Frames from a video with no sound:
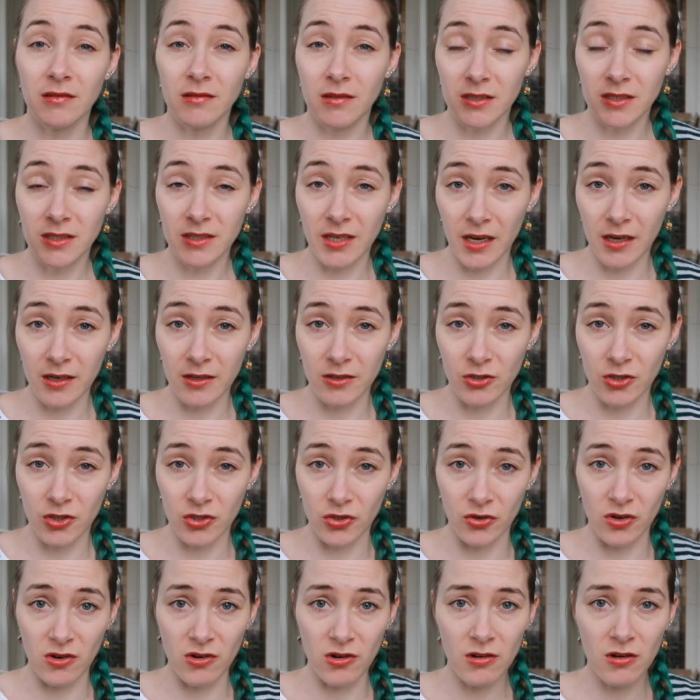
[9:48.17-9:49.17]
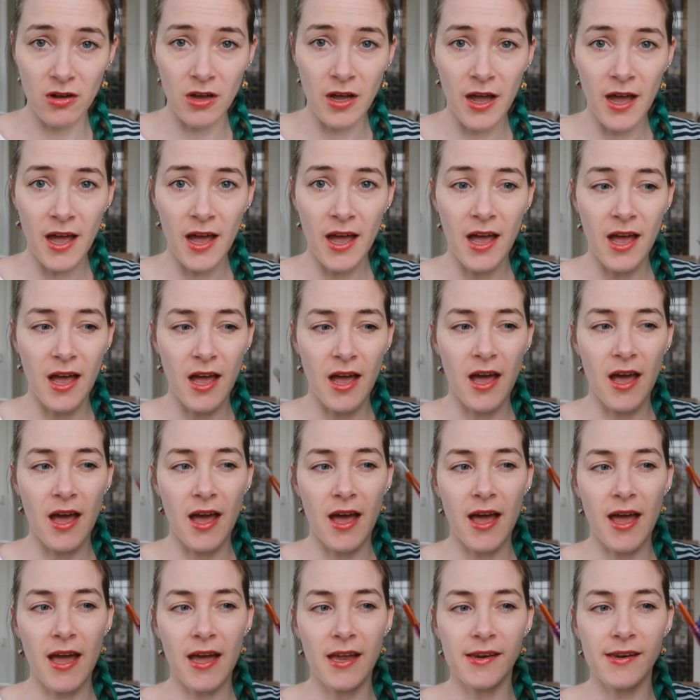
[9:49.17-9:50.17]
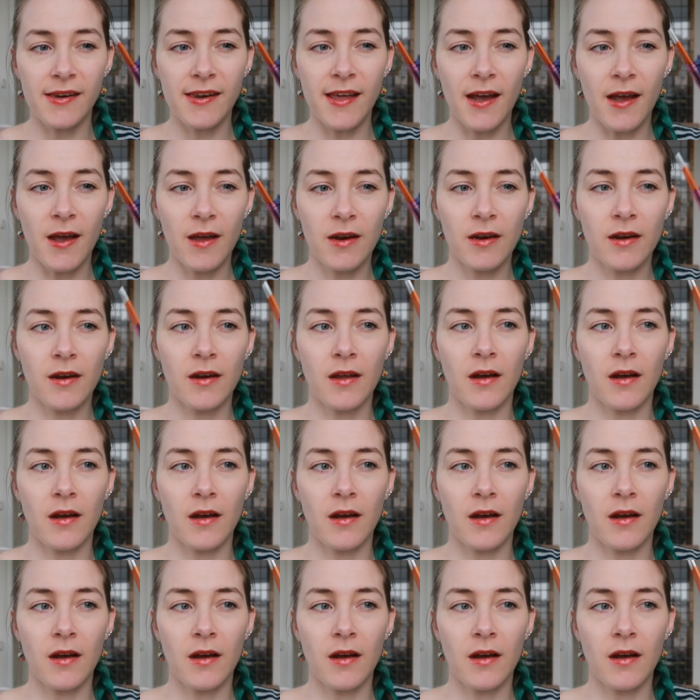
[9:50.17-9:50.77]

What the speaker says: second sock, and then